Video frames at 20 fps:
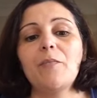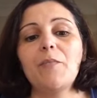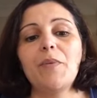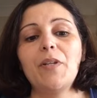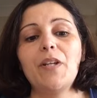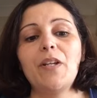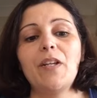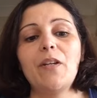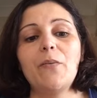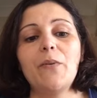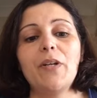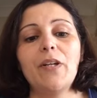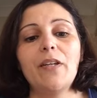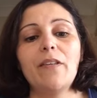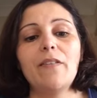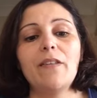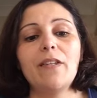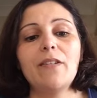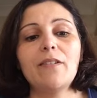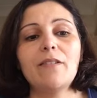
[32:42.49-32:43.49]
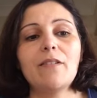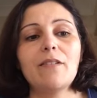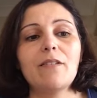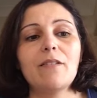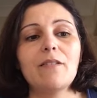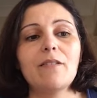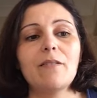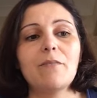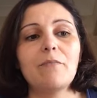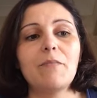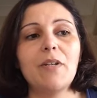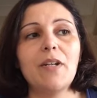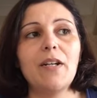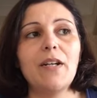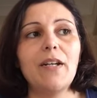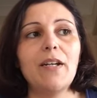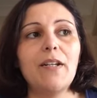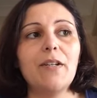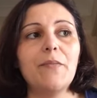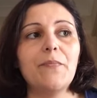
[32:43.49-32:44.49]
But anyway, that's
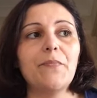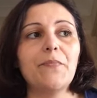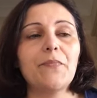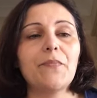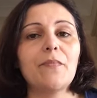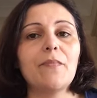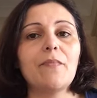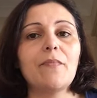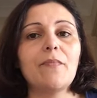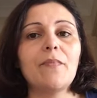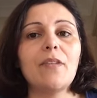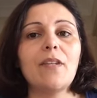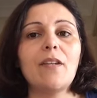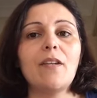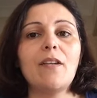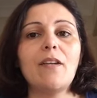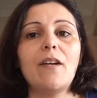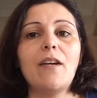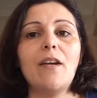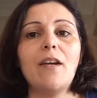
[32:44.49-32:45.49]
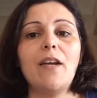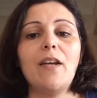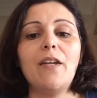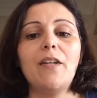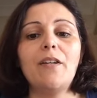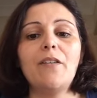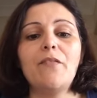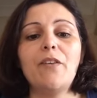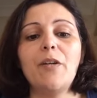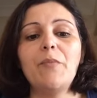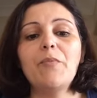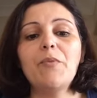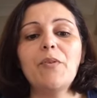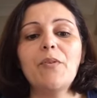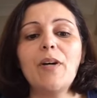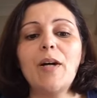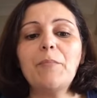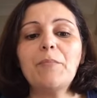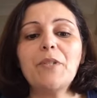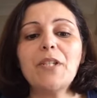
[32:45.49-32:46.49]
my end of
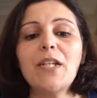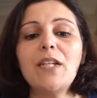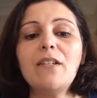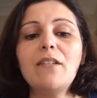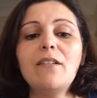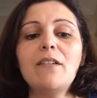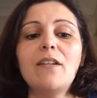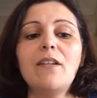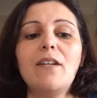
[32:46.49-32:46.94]
April update.